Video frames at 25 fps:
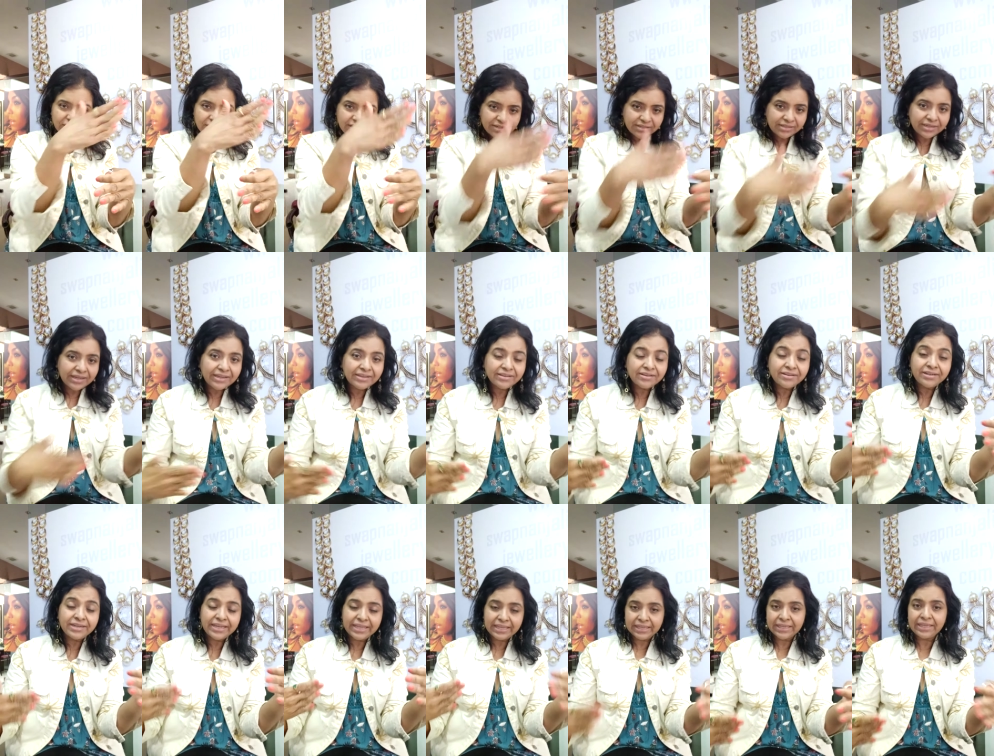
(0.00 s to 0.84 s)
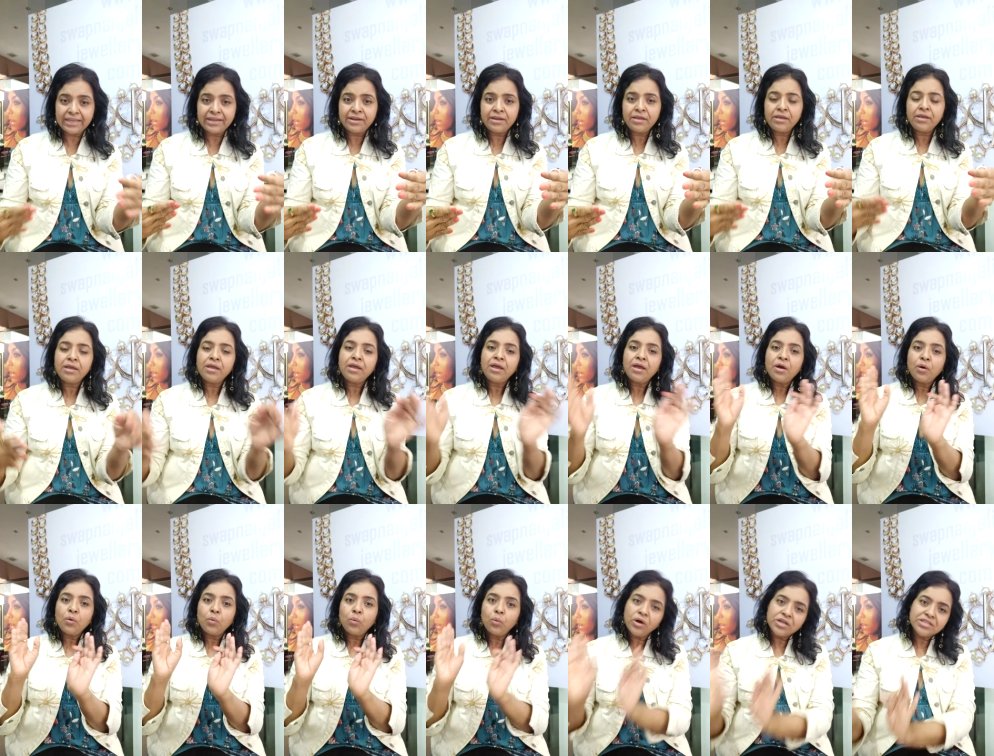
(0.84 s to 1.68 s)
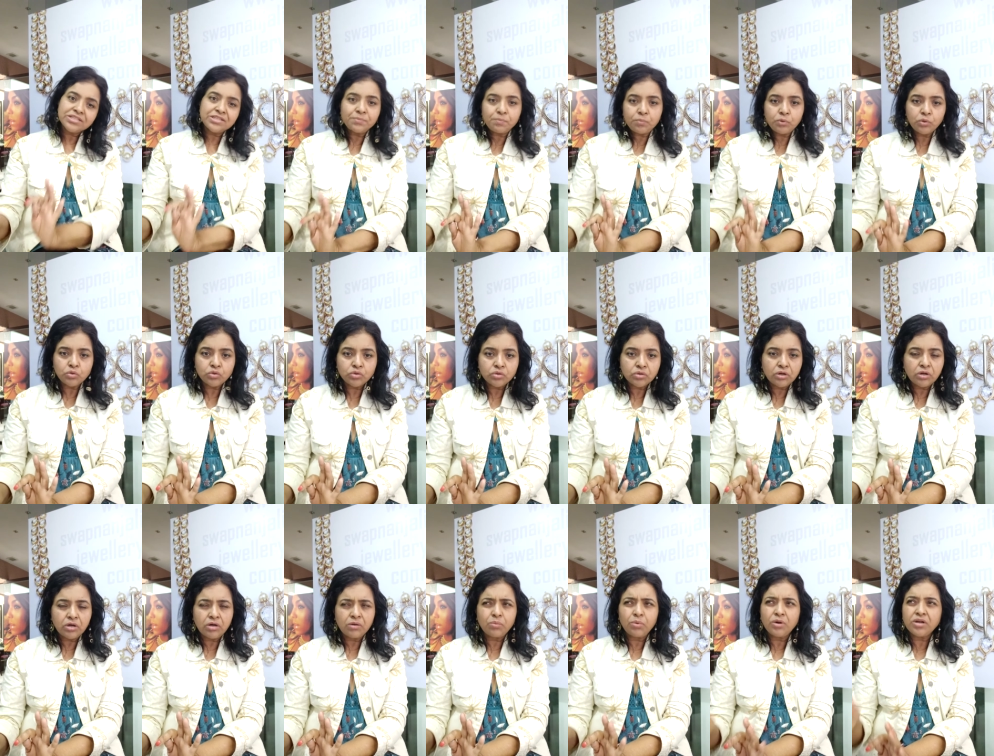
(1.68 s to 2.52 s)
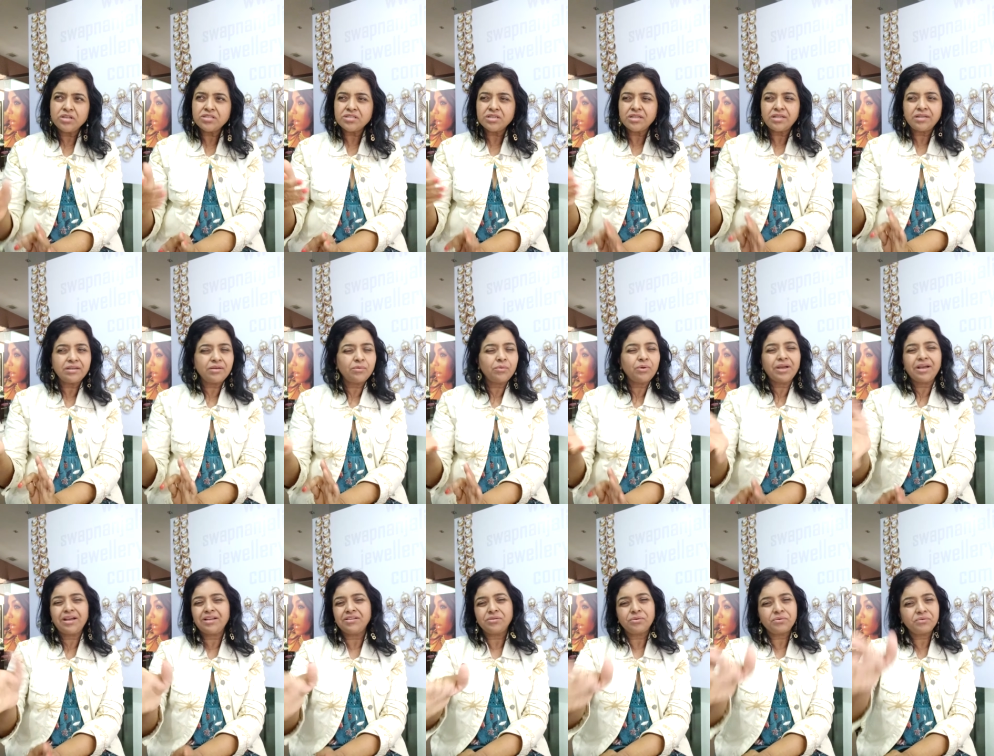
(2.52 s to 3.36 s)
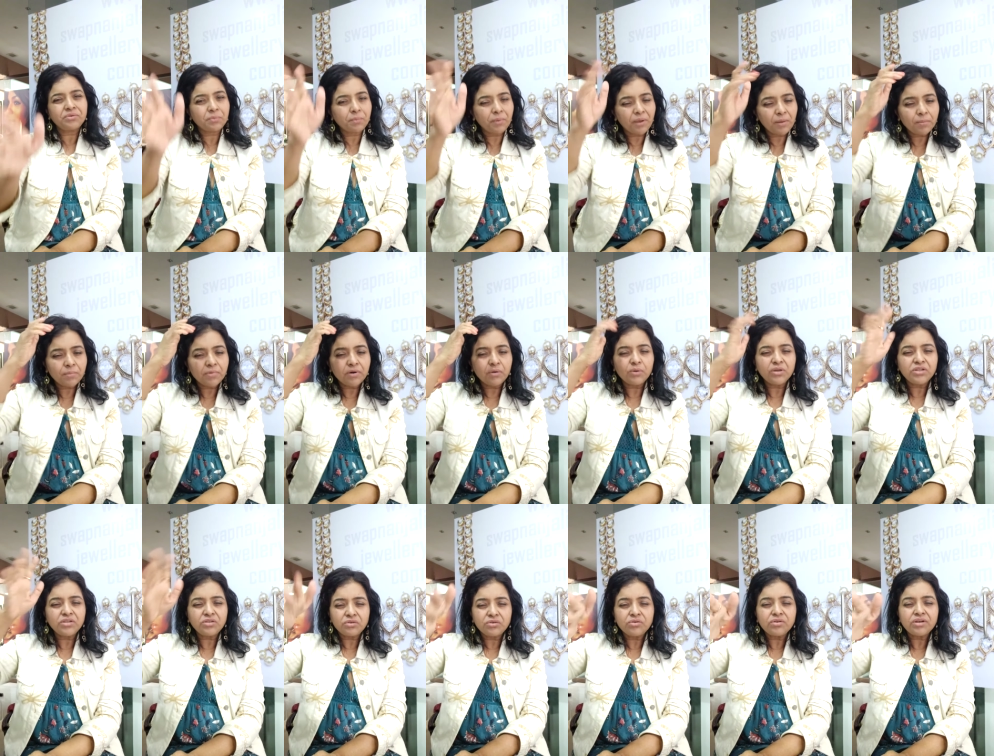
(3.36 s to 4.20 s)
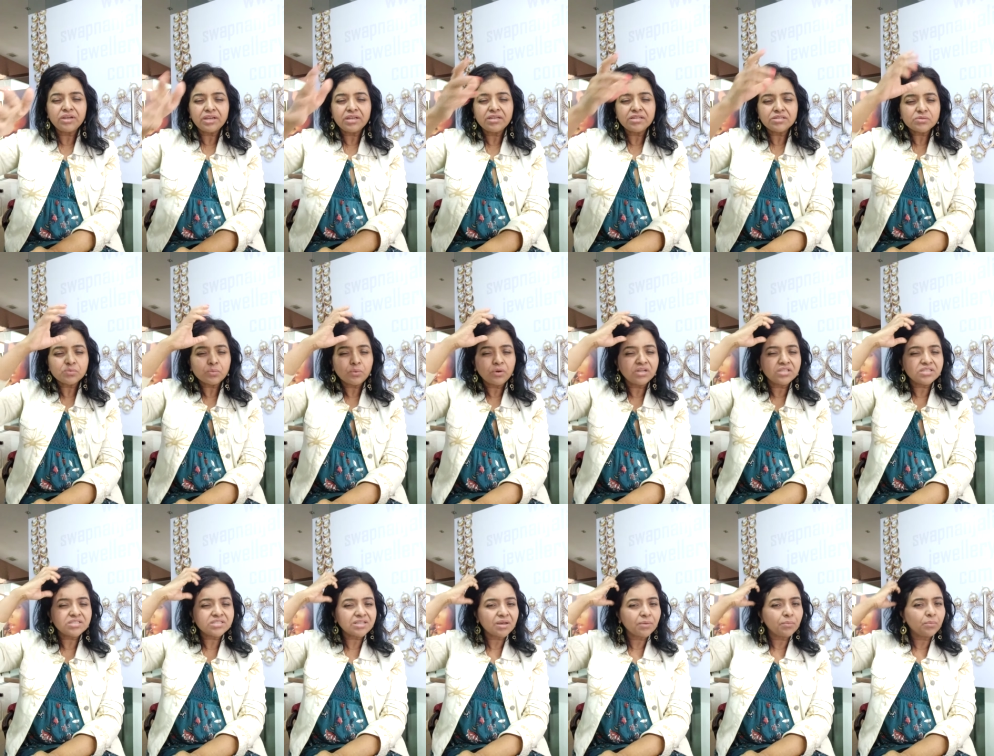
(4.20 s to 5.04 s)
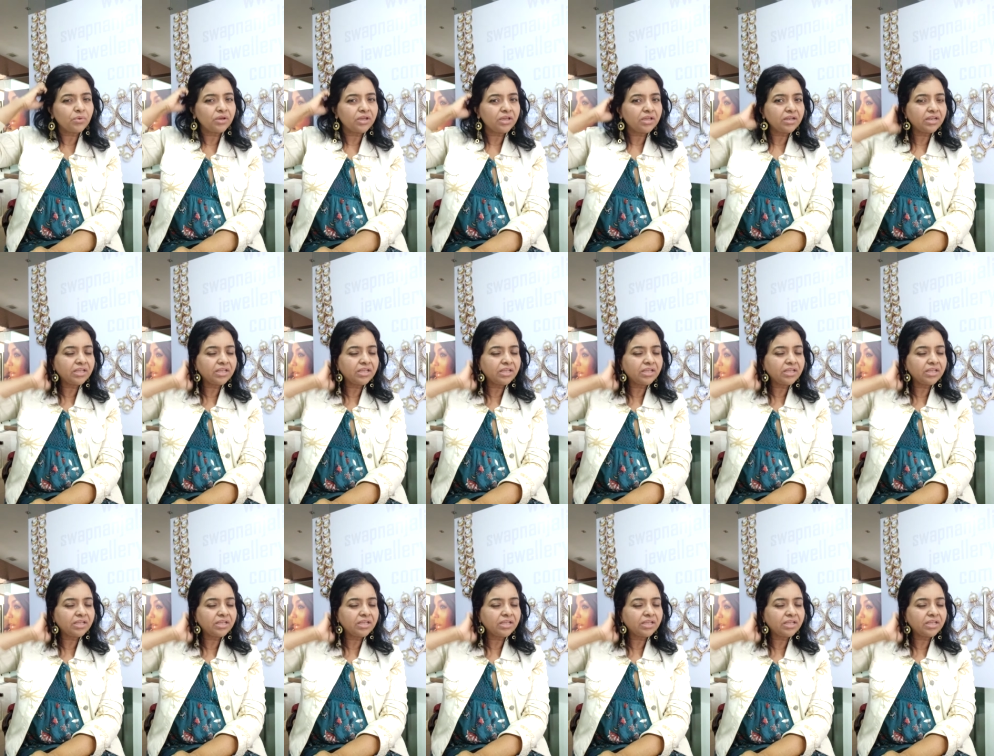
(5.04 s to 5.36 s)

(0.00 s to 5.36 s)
that entire decade, was in Pluto, was in, well, I don't remember, where Uranus was somewhere.